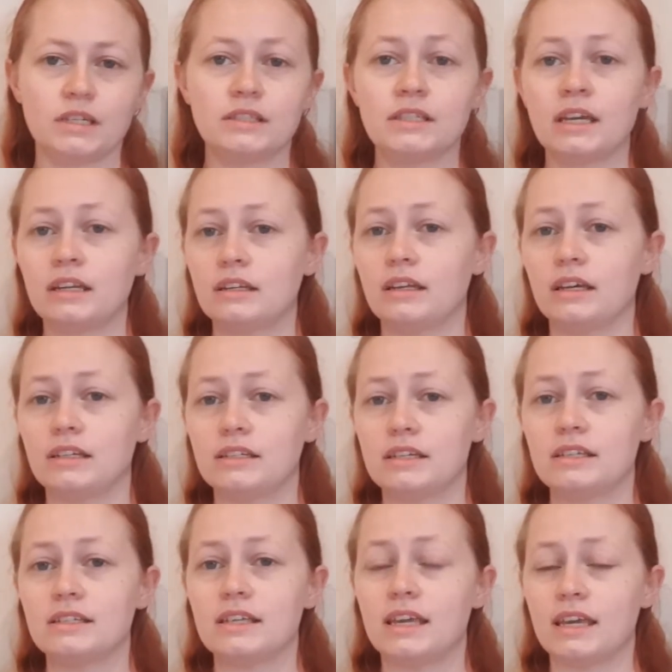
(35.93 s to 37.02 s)

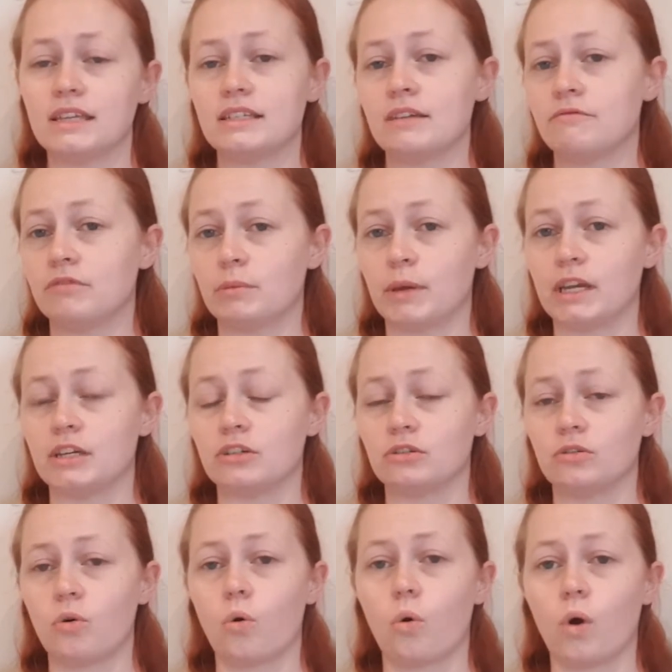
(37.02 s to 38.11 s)
Tendonitis is inflammation
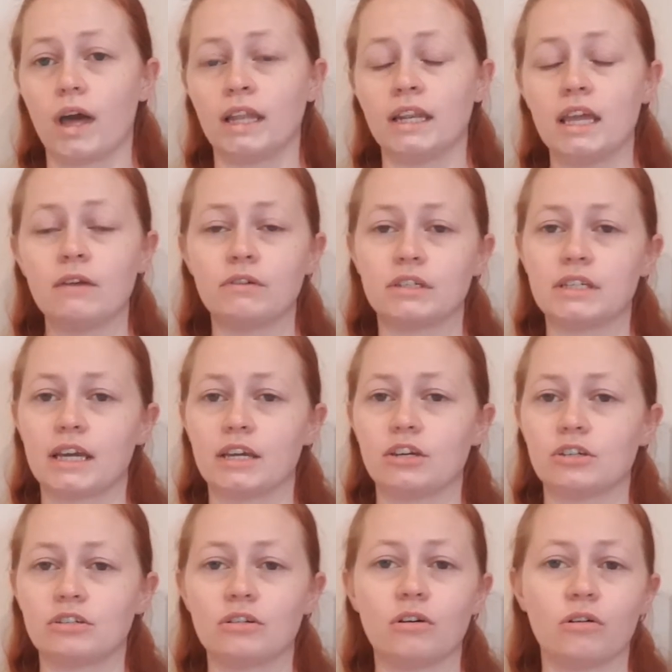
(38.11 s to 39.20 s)
or an
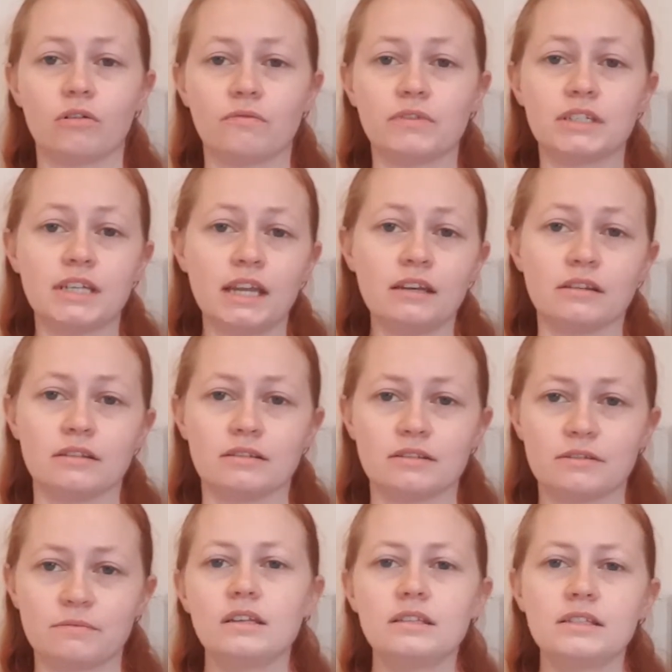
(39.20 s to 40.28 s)
irritation of the
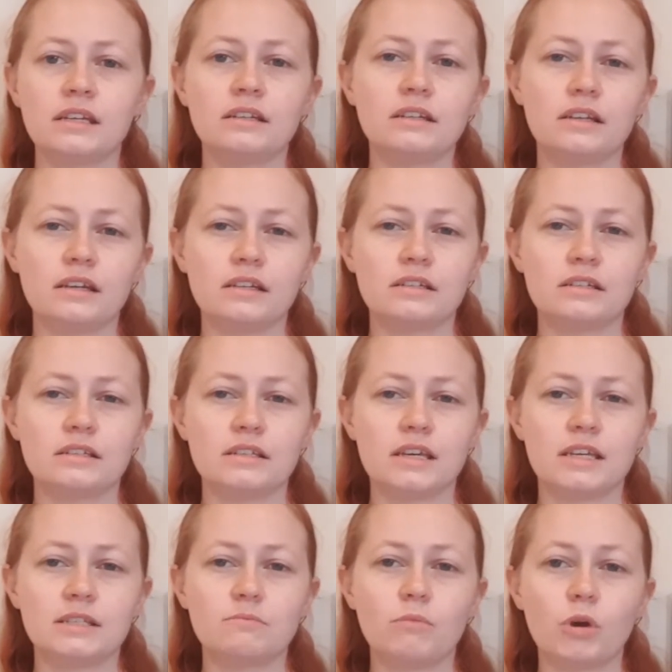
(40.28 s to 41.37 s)
tendons. Tendonitis
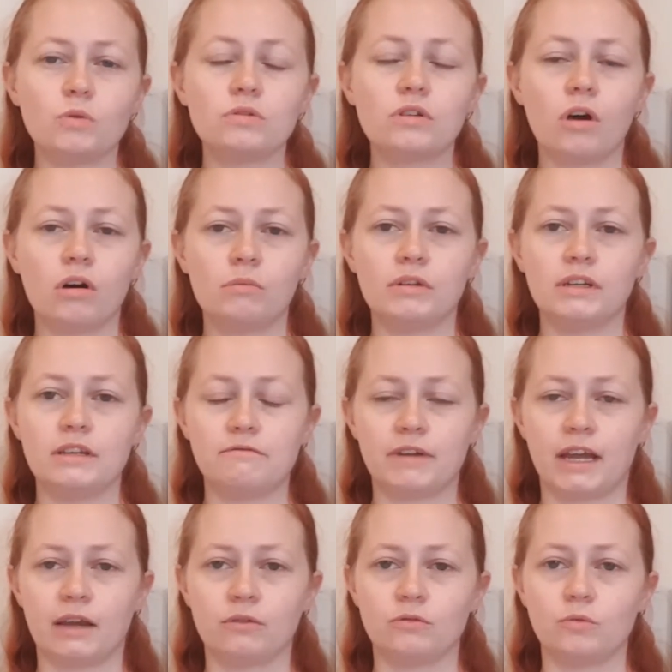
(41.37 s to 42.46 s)
is most commonly
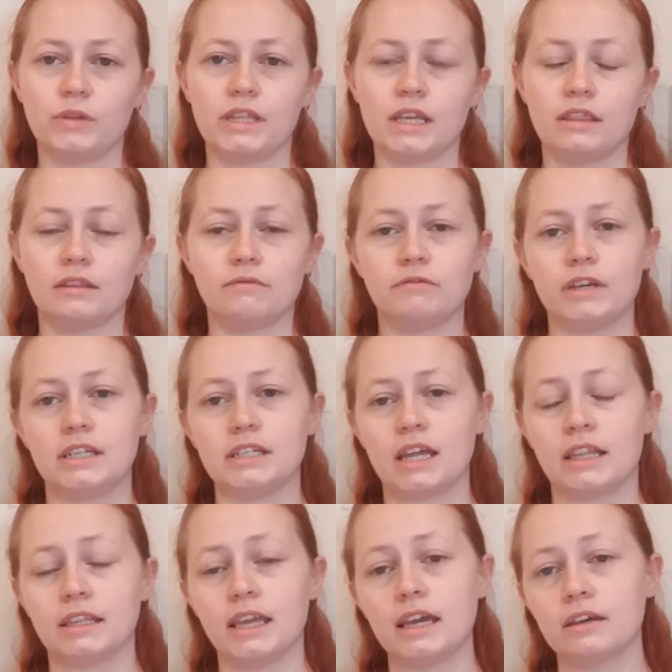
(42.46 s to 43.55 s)
found within the feet
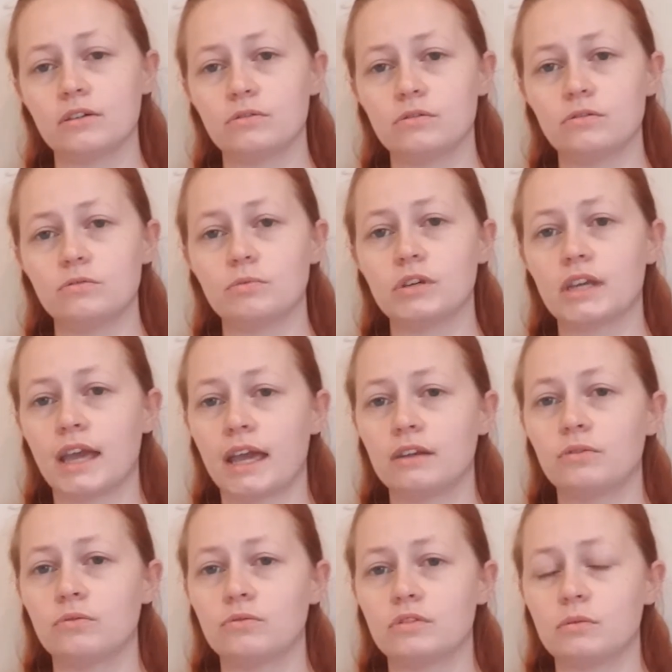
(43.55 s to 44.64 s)
and the ankles, but can
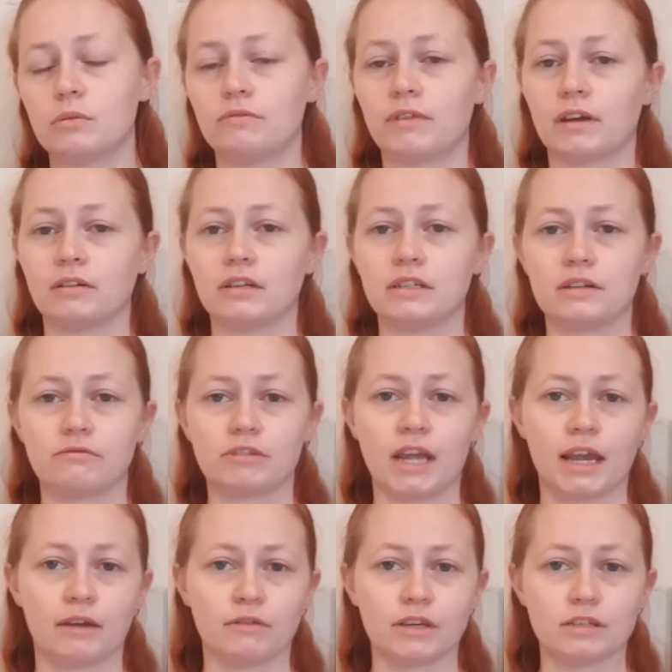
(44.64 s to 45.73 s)
also be found in different
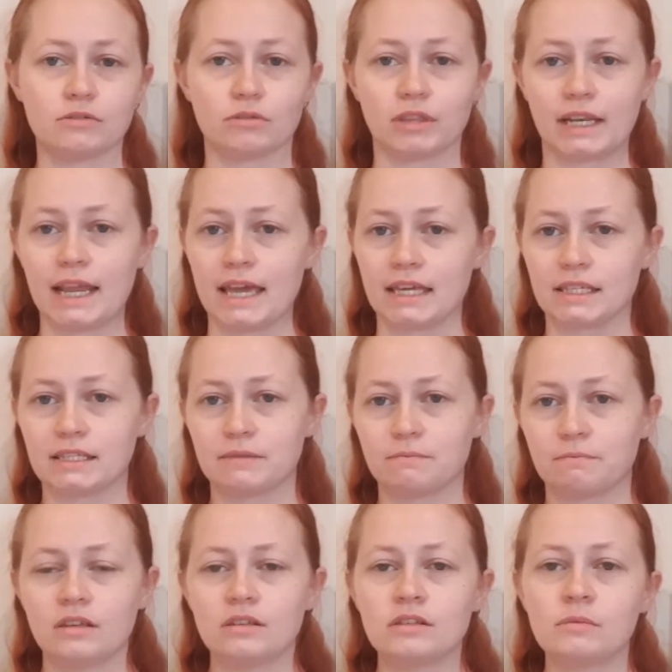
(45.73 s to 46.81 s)
areas on the legs.
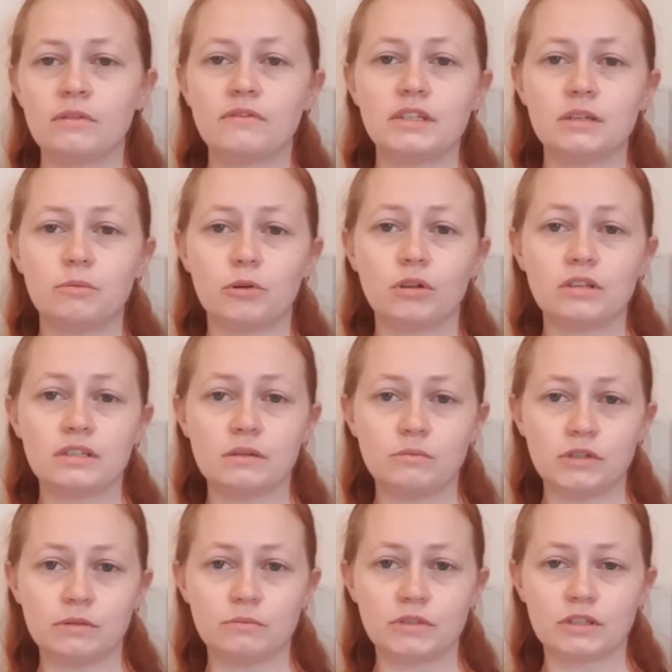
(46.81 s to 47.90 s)
Some of the typical
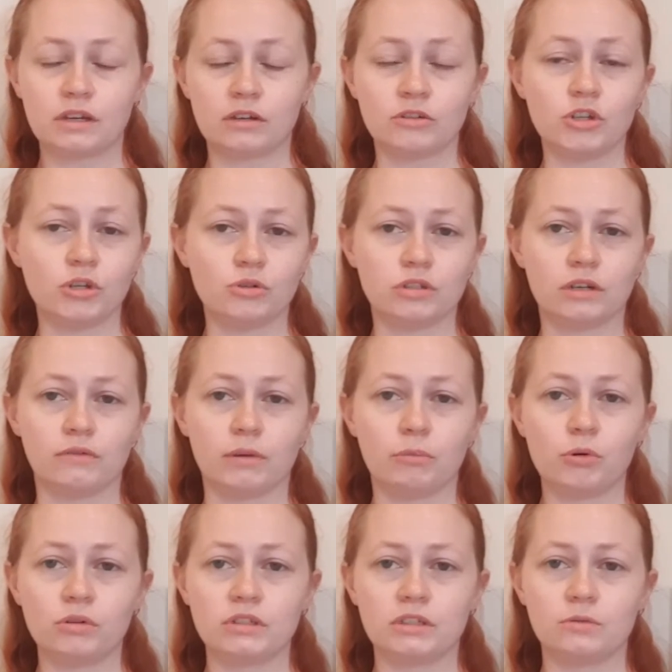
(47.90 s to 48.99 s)
symptoms that are usually
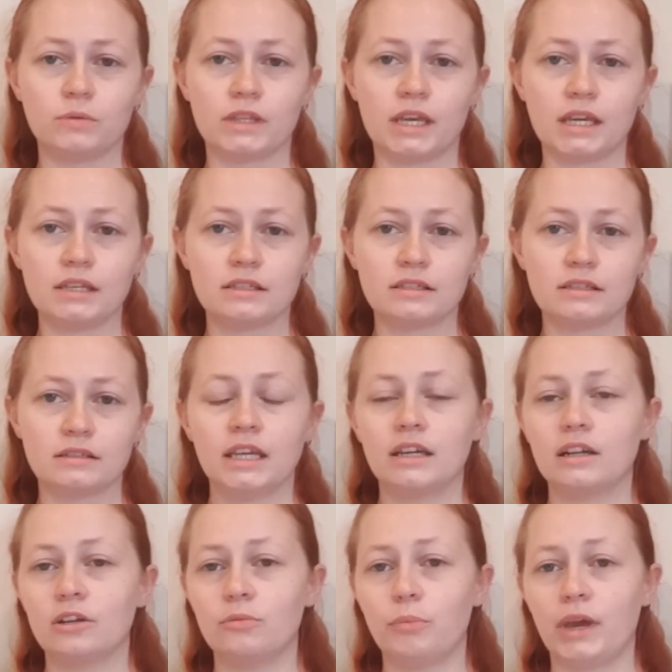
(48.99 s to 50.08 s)
reported with this
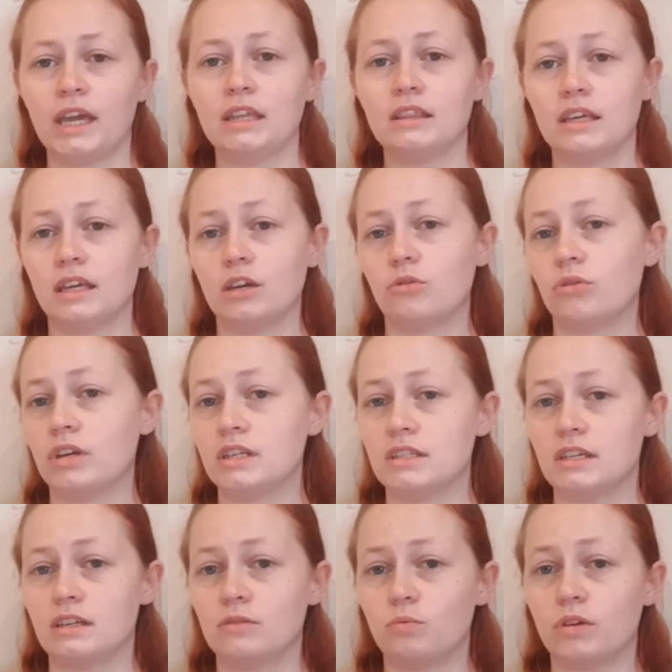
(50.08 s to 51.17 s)
include pain that
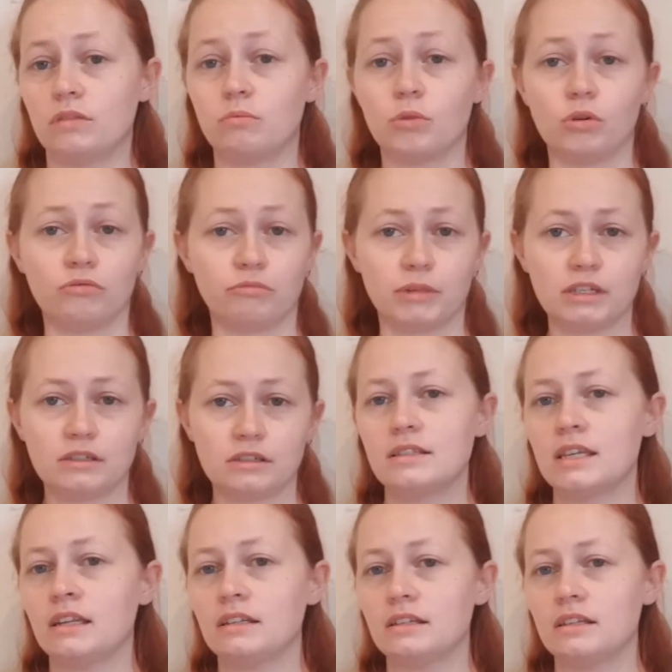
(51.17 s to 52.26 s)
increases with movement,
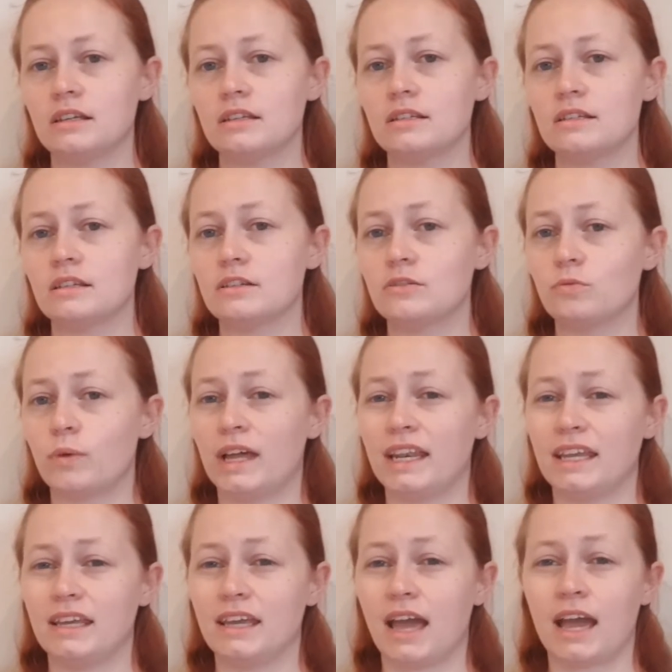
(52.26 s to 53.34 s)
tenderness,
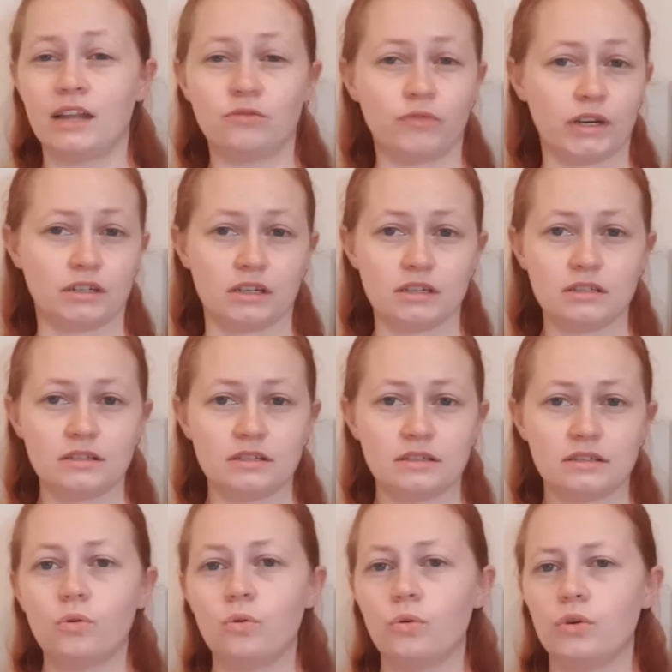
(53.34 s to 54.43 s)
swelling and redness,
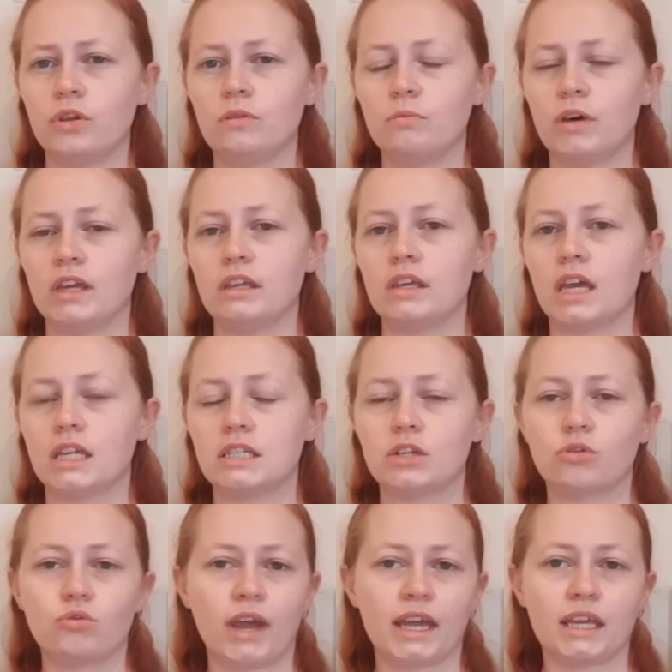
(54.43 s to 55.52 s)
or you might get a
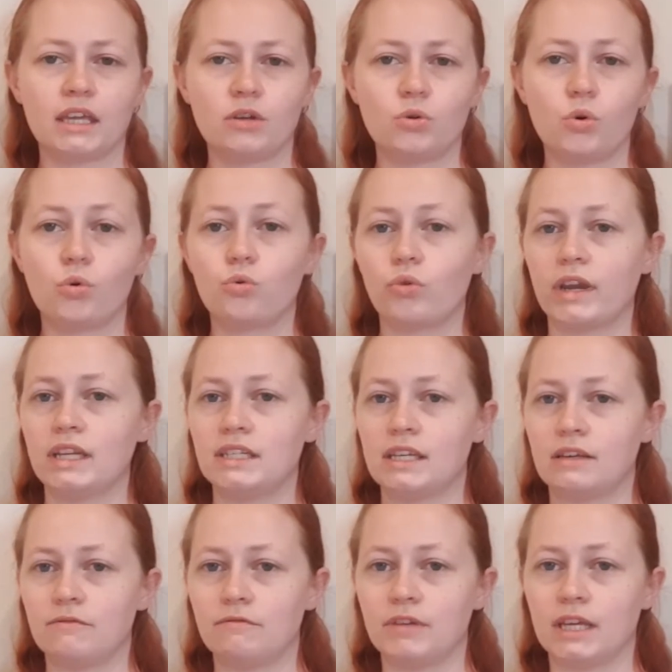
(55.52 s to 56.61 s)
cracking or
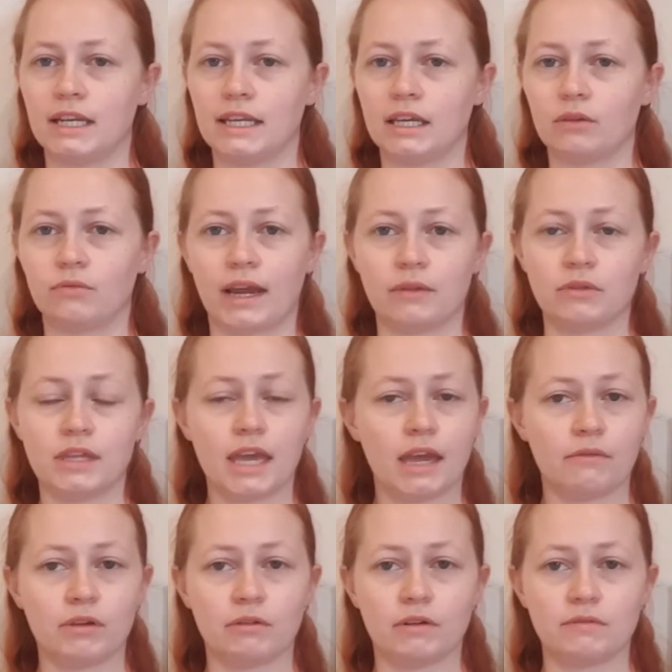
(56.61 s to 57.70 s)
grating feeling around the
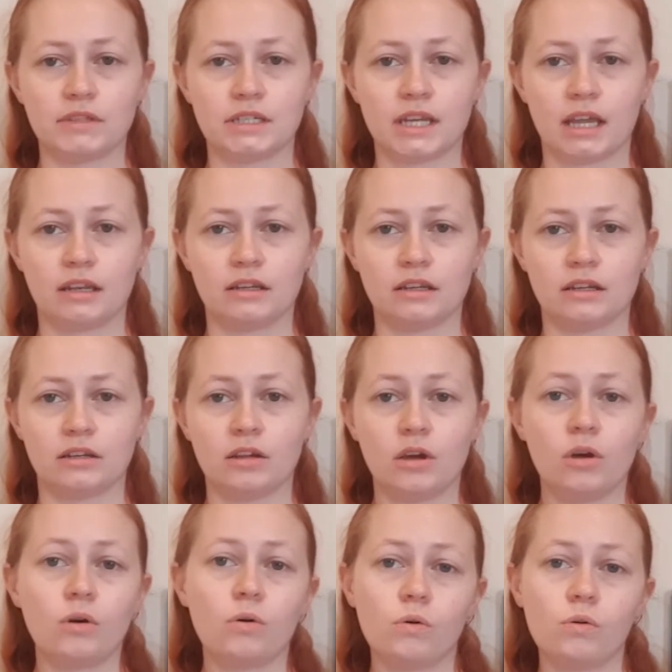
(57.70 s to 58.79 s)
area of the tendon,
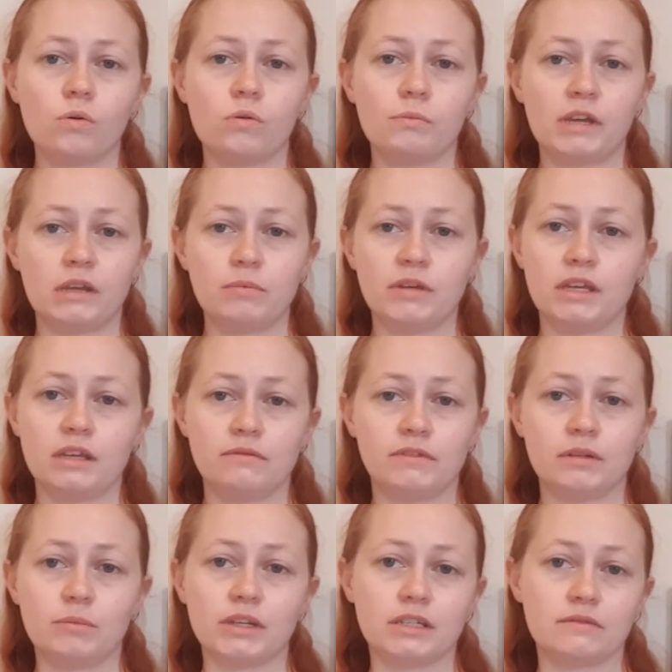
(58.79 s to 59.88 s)
or maybe even a
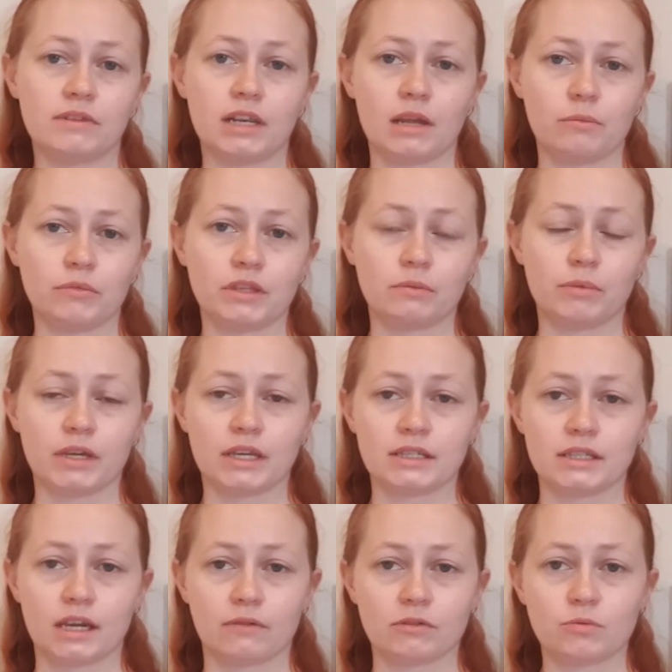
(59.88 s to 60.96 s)
bit of a lump that appears
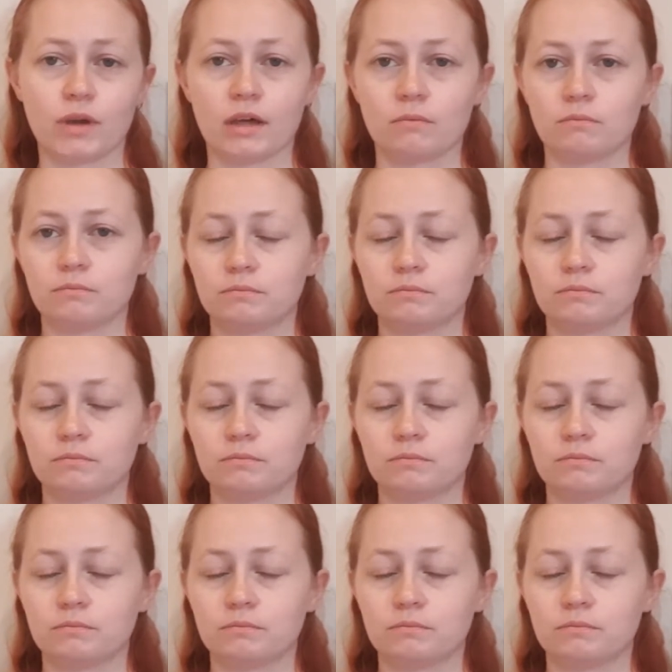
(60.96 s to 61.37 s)
there as well.